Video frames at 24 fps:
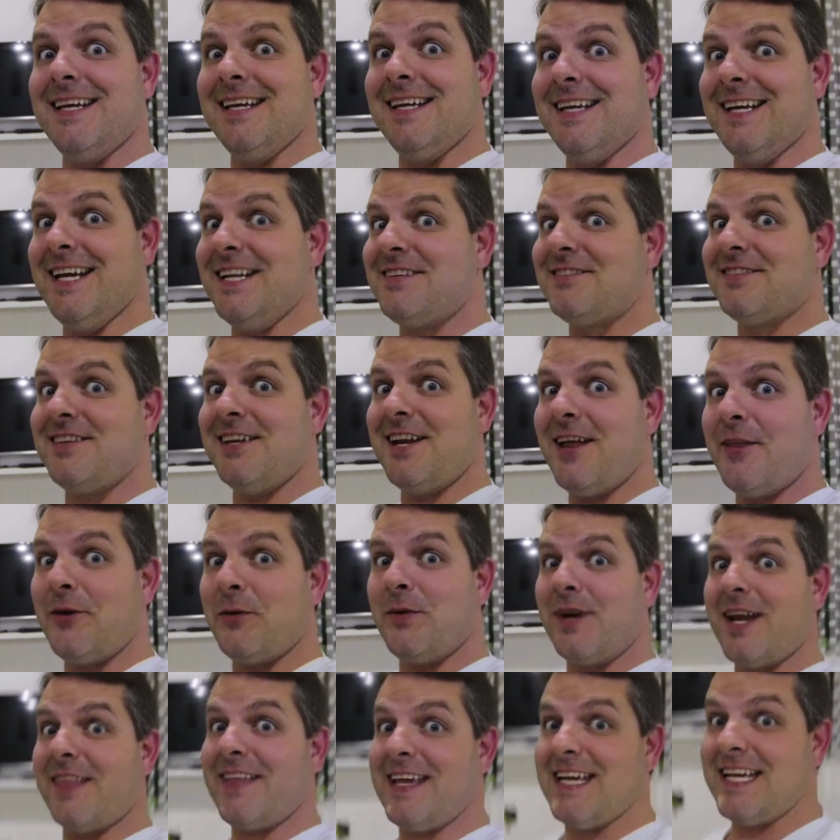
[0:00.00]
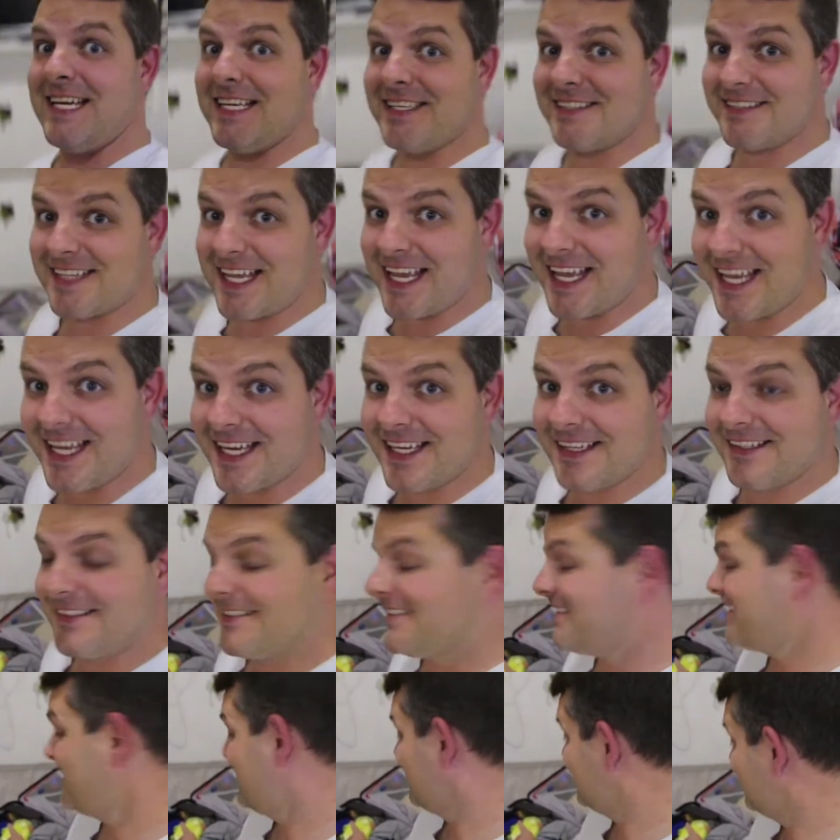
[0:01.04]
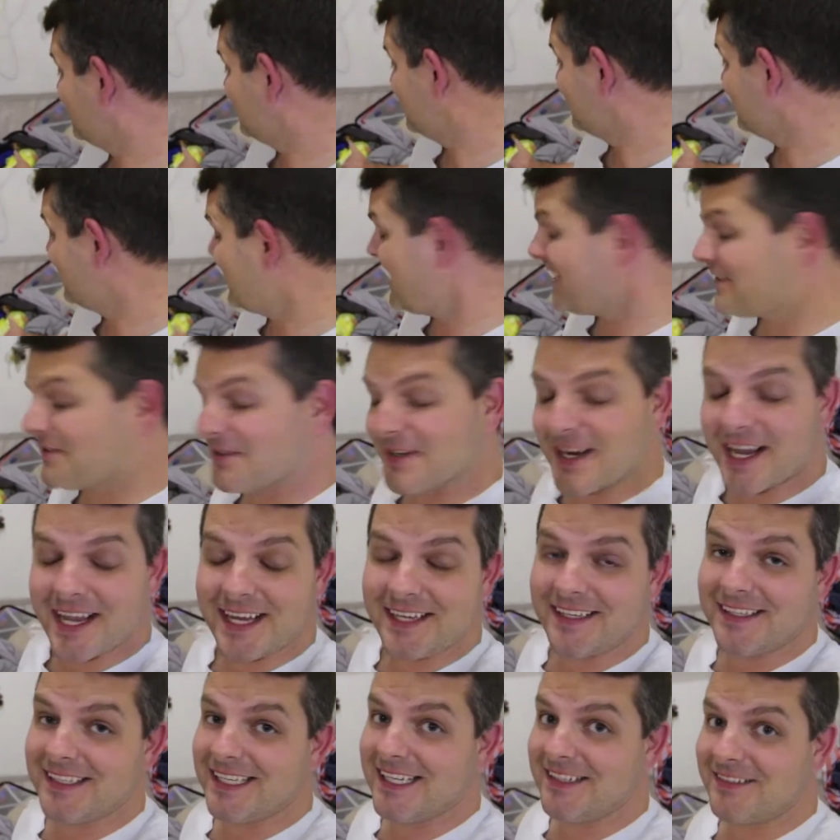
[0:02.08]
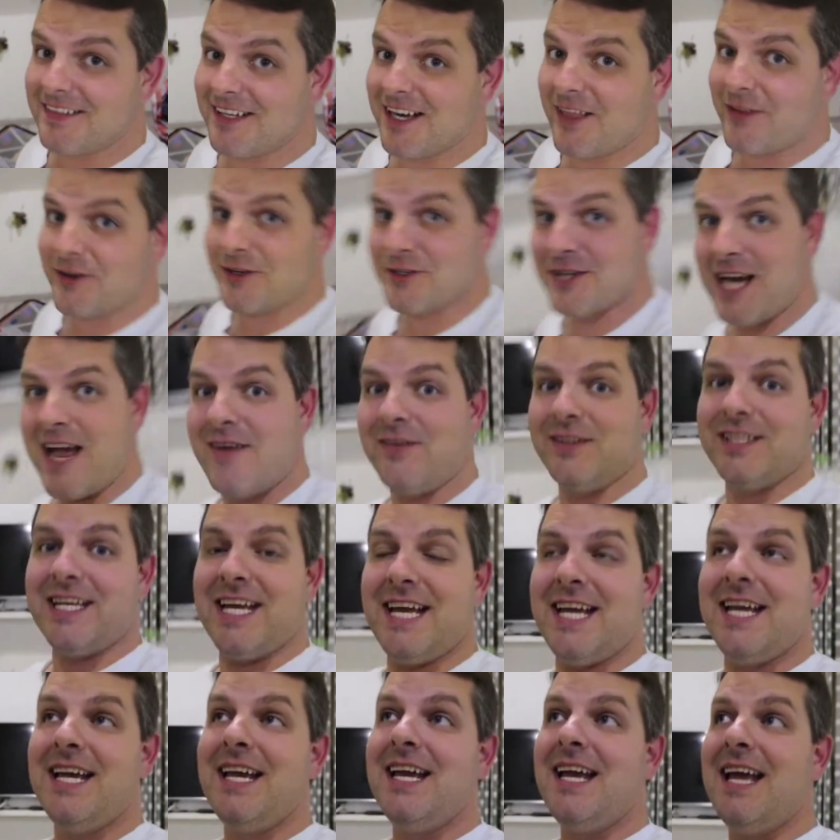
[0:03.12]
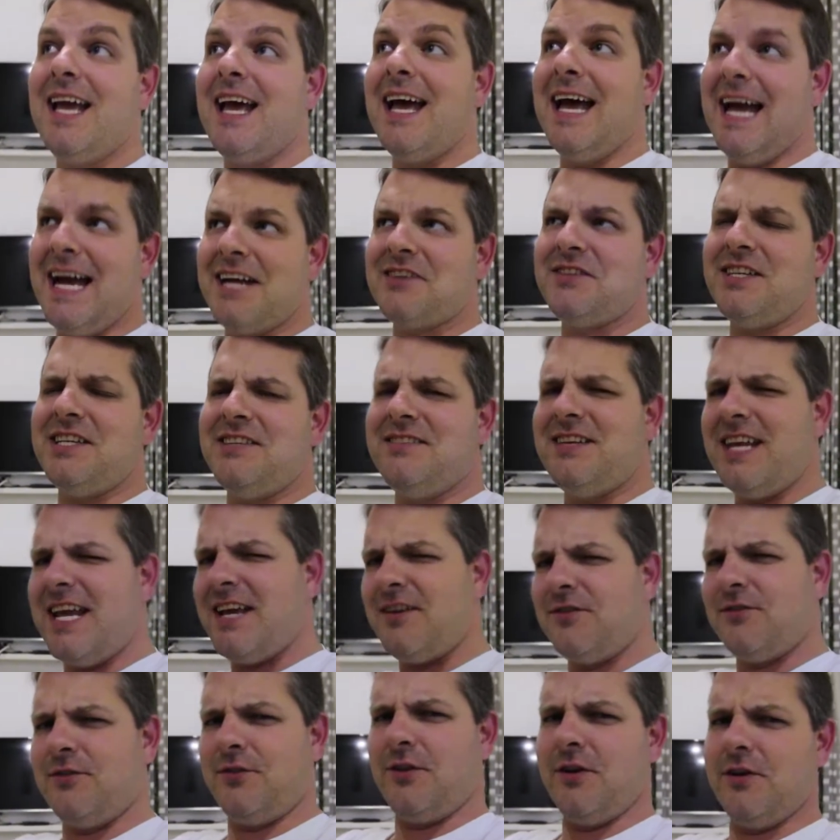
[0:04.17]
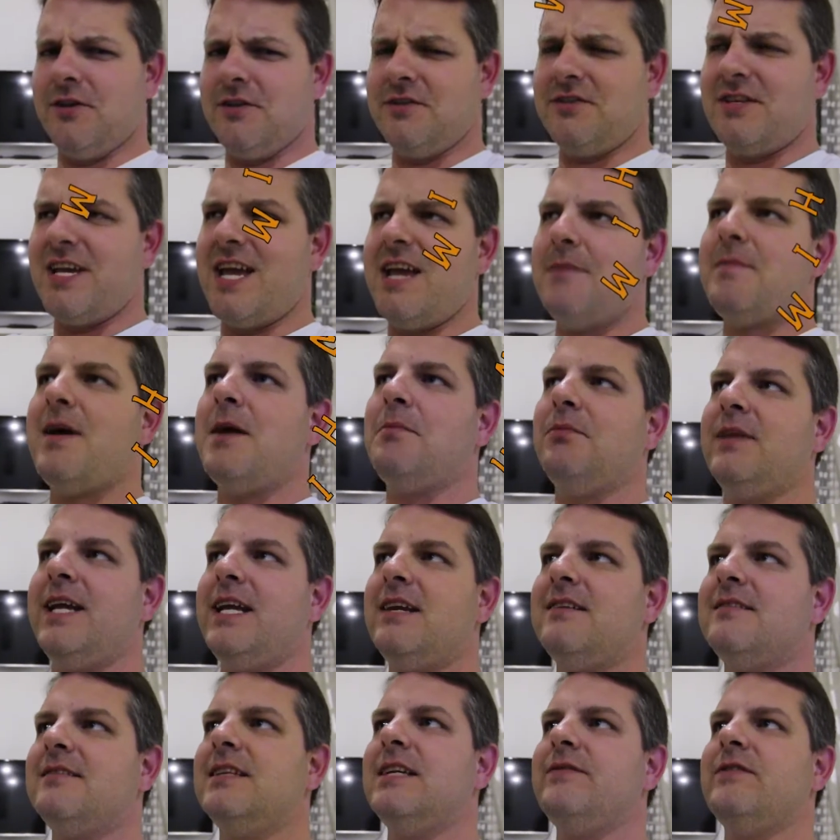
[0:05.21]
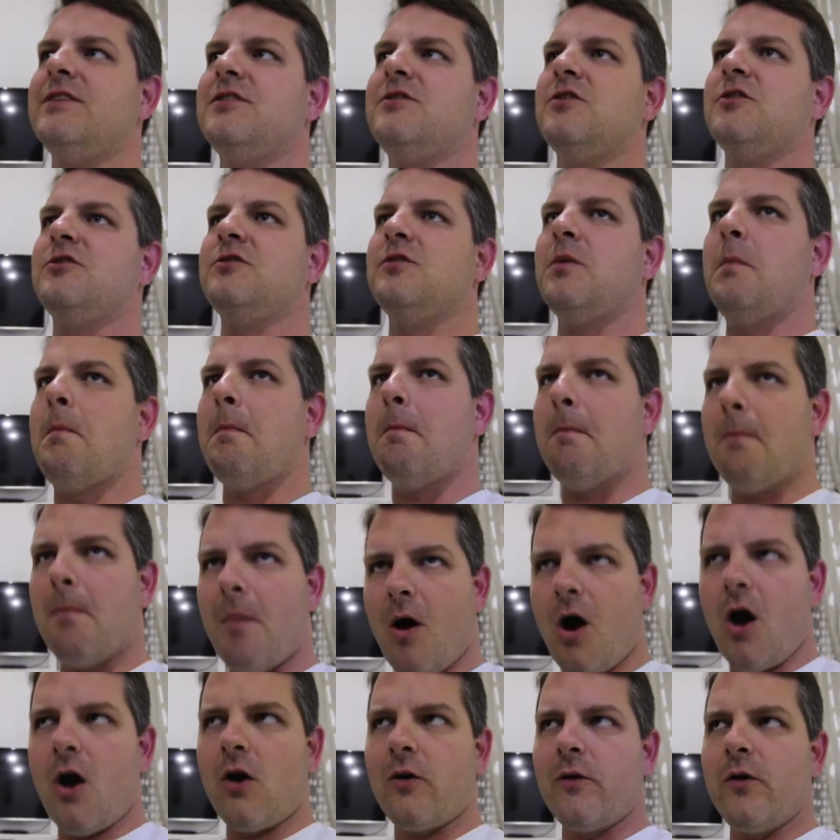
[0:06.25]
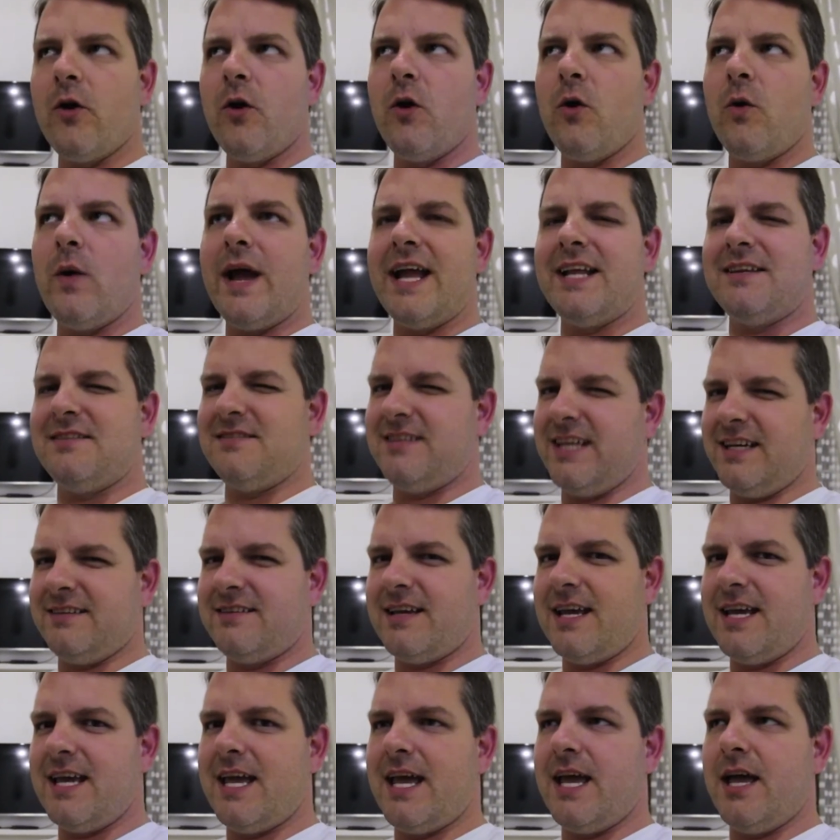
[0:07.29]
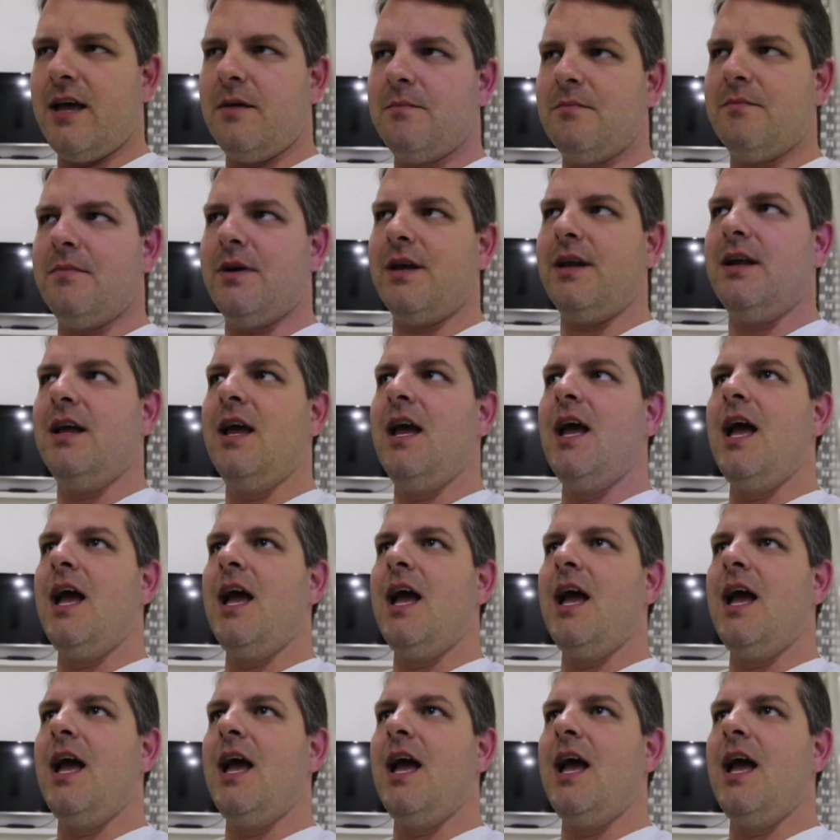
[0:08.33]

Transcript: It's another one of these days. That's right, it's another travel day. Actually, today is Thursday. My plane doesn't leave until tomorrow at 6 a.m., but